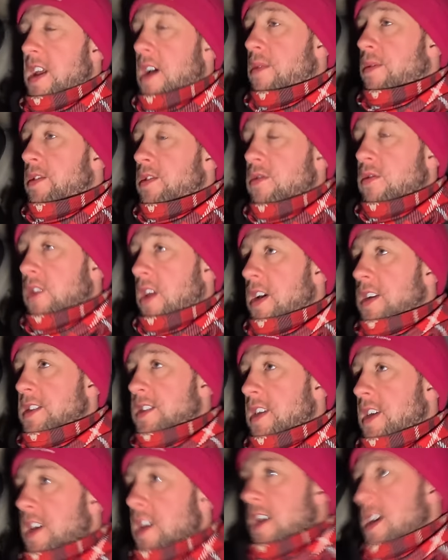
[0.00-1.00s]
that window last
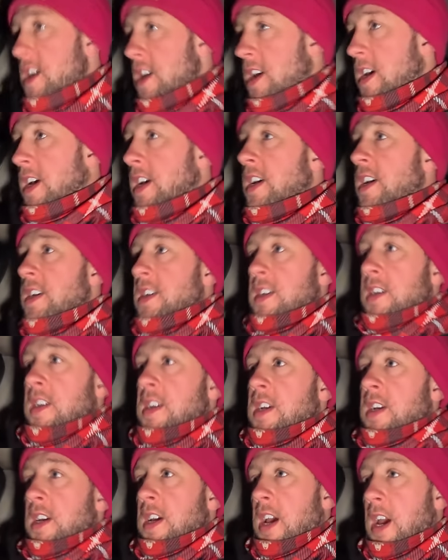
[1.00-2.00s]
night.
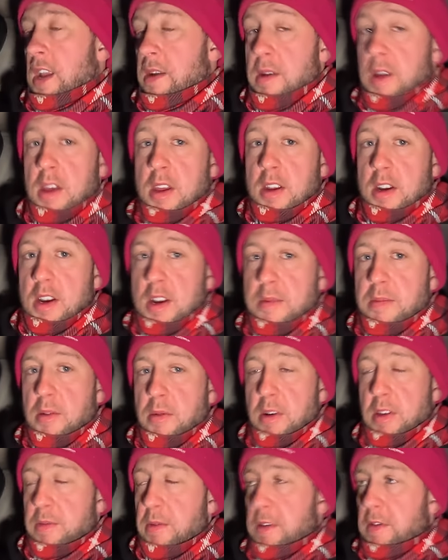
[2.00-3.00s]
Anyway, you're going to be
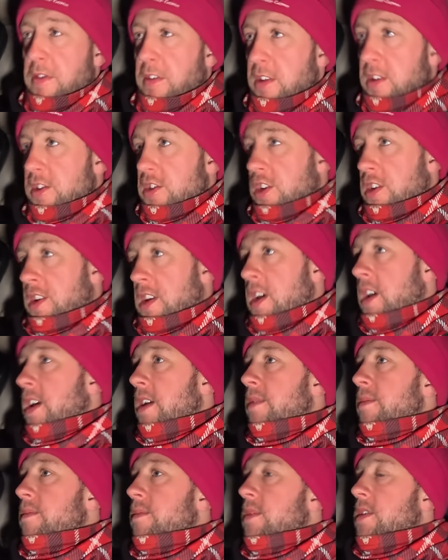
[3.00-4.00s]
with me for the journey.
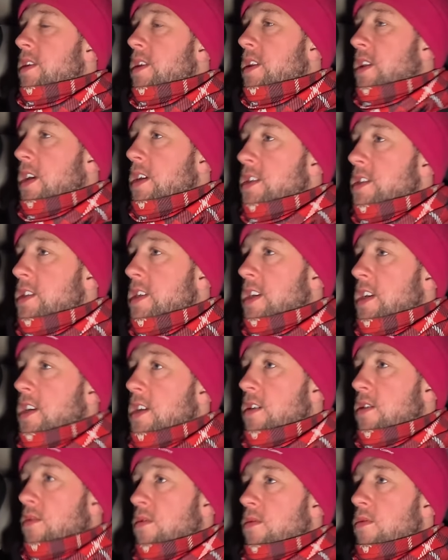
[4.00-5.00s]
Let's
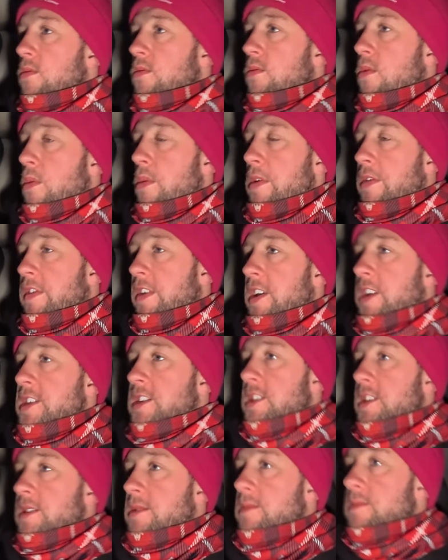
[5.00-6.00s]
see what we face.